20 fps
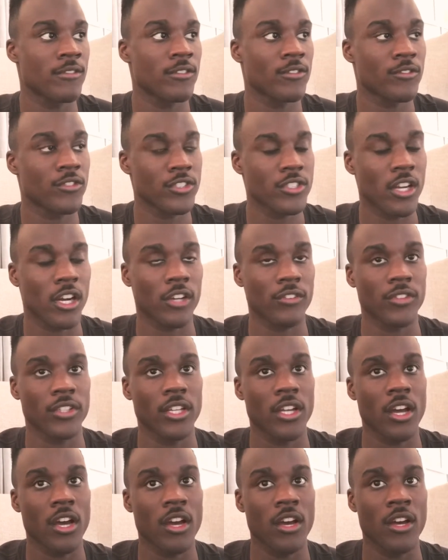
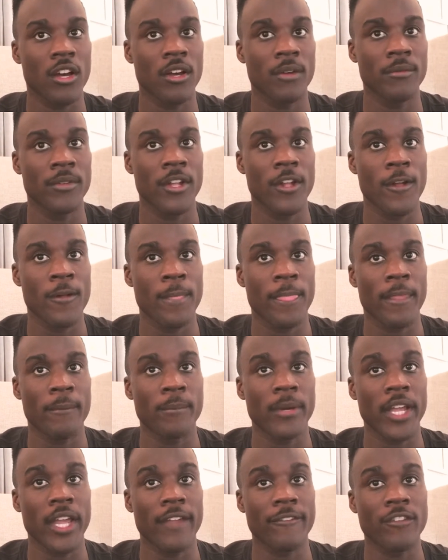Photography.
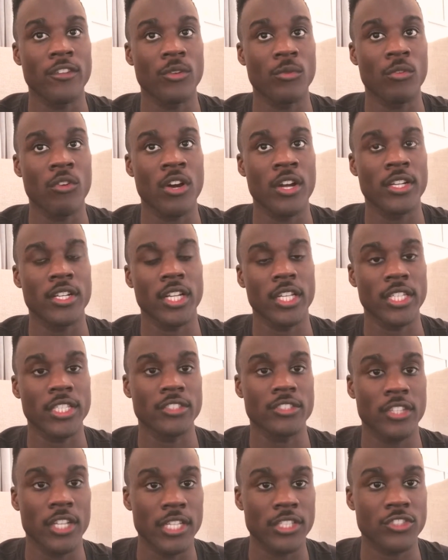But if you want a
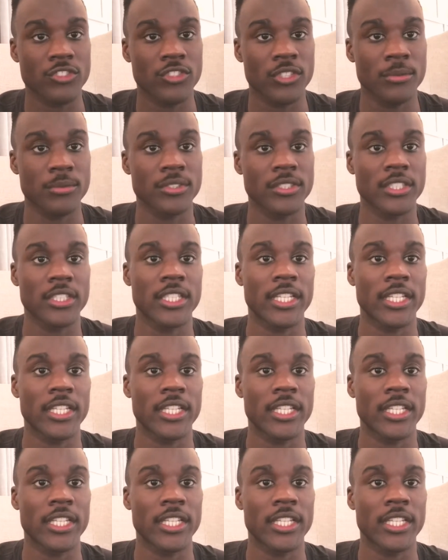link to that description,